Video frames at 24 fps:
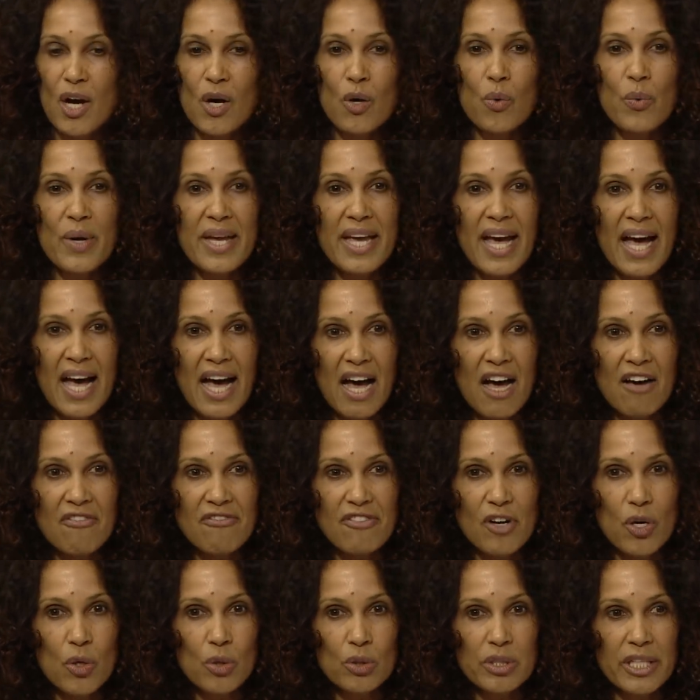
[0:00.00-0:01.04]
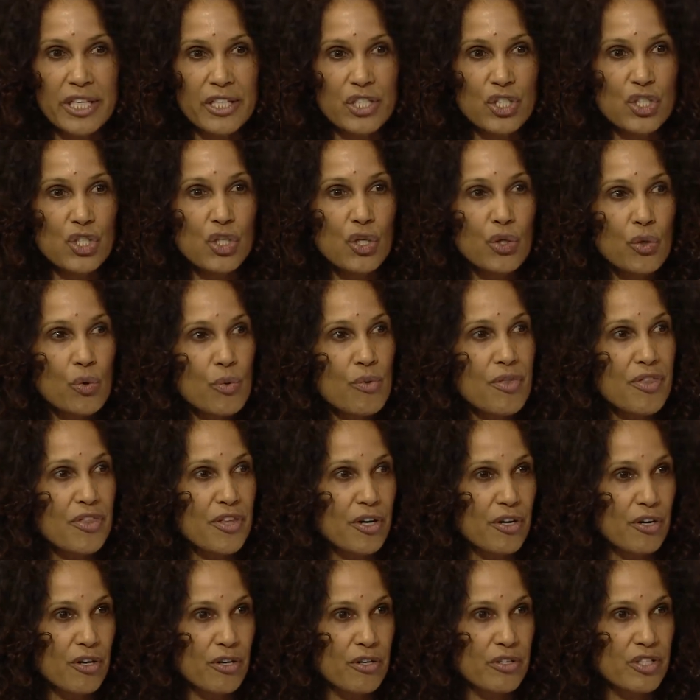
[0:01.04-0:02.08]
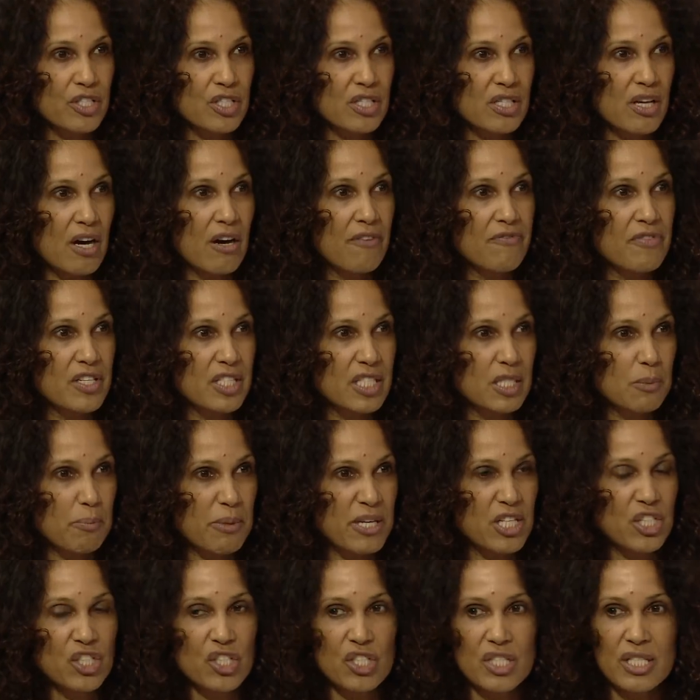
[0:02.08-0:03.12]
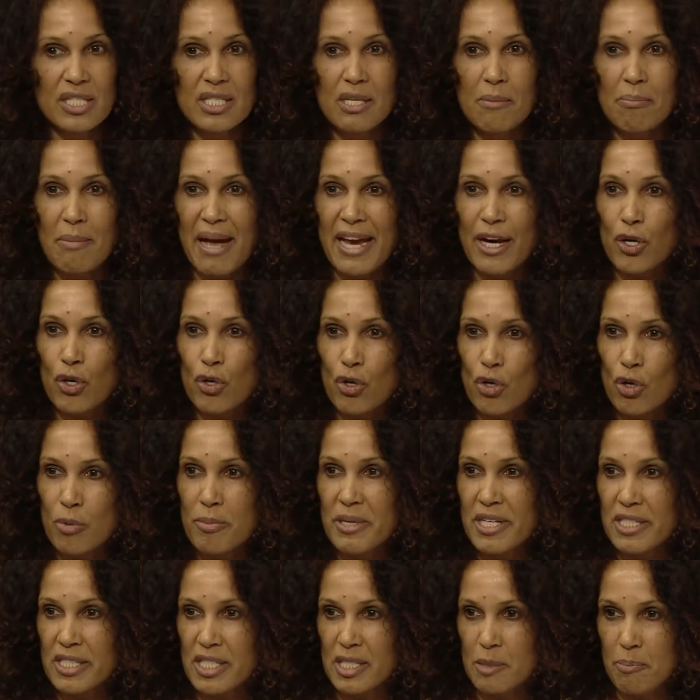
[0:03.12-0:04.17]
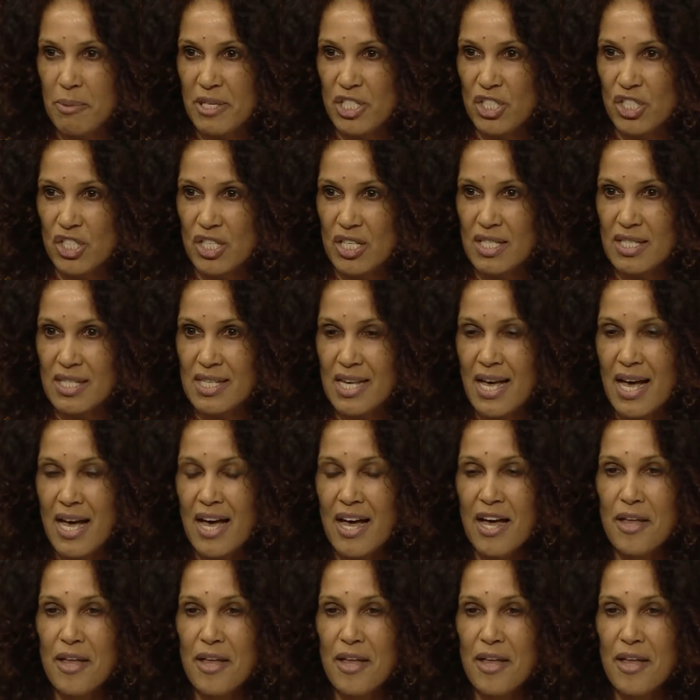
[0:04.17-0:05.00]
we have only 2/3 of the species, the microbial species,